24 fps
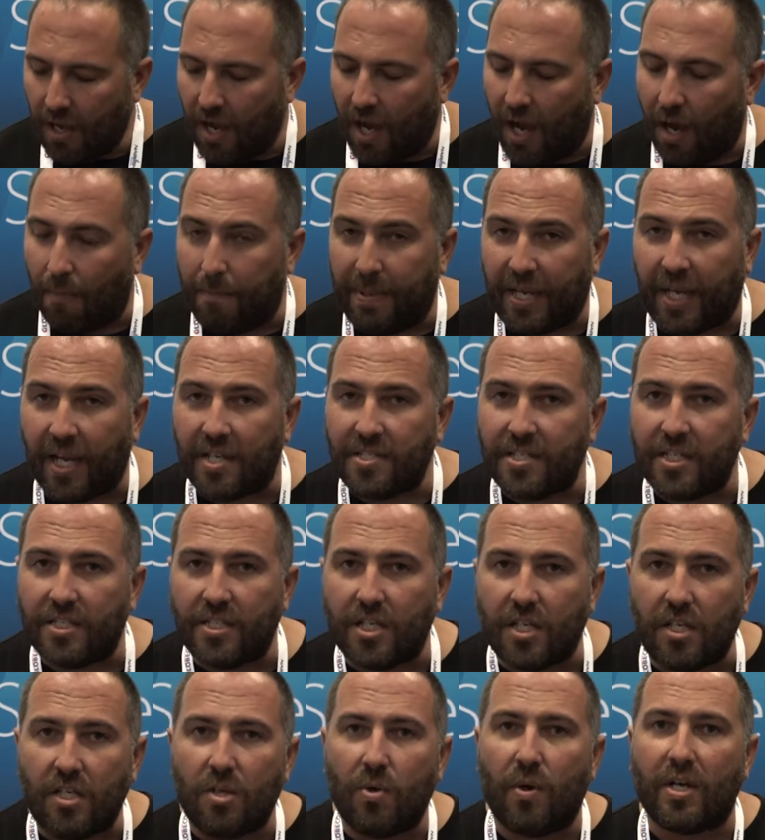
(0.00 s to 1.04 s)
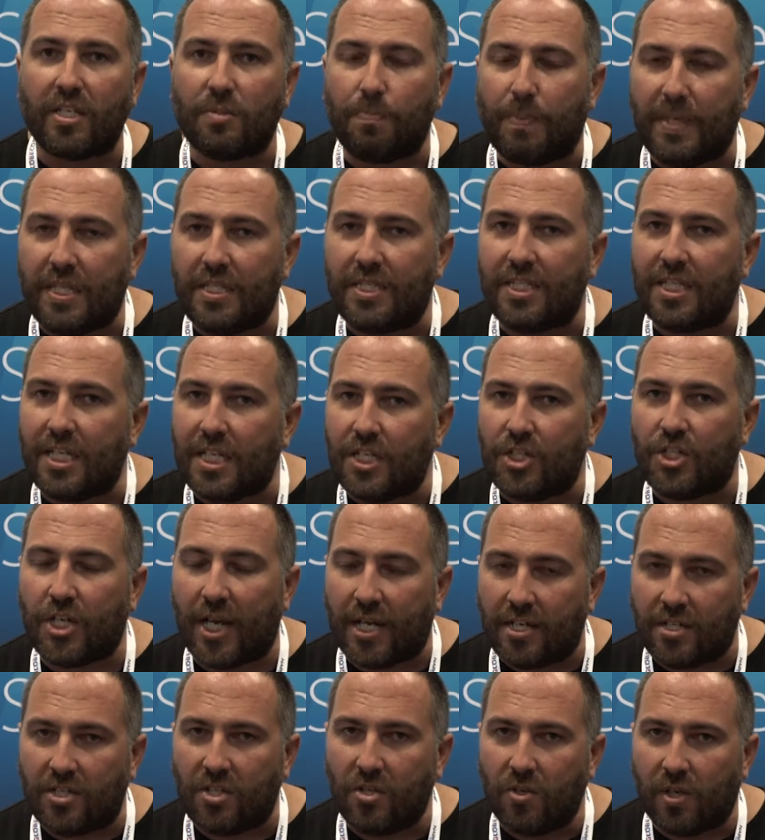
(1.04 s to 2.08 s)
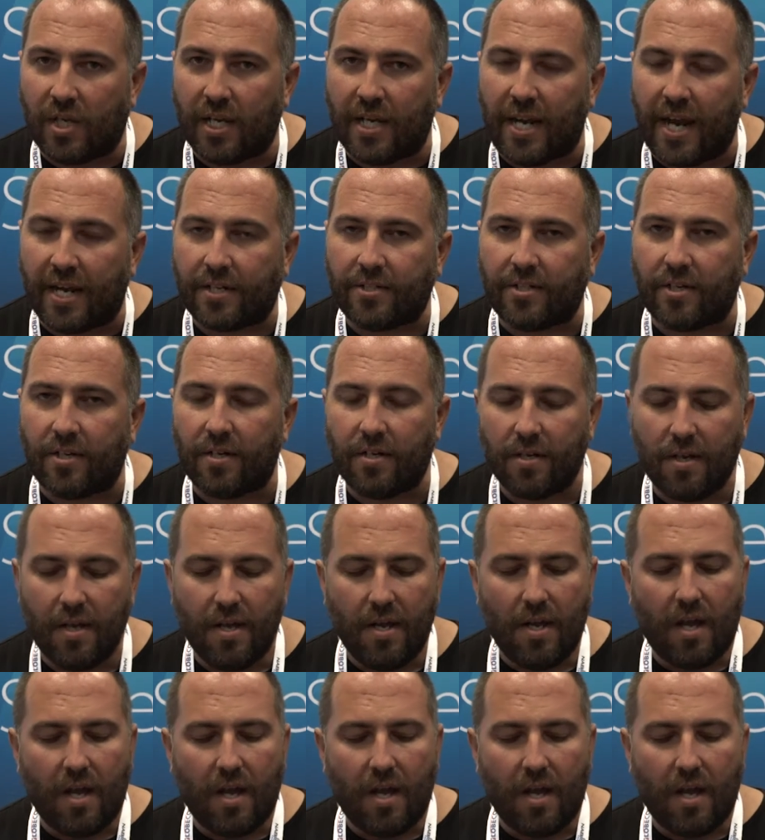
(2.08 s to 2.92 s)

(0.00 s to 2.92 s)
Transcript: Uh, because it's a USB-C Gen 2 connector,